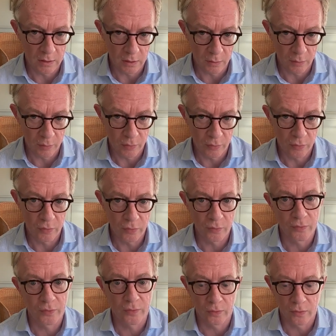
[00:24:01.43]

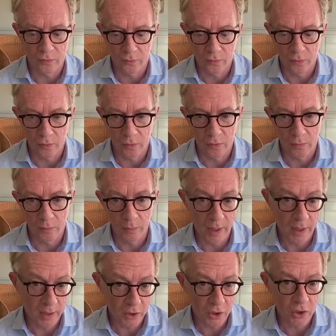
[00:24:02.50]
approved for
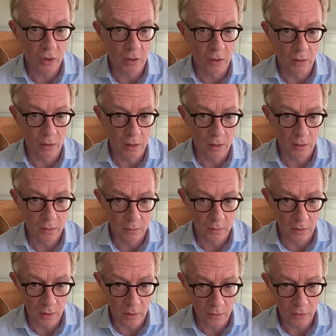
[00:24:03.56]
MASH are
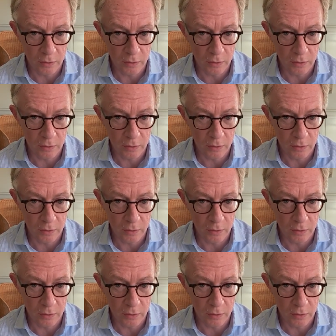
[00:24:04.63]
not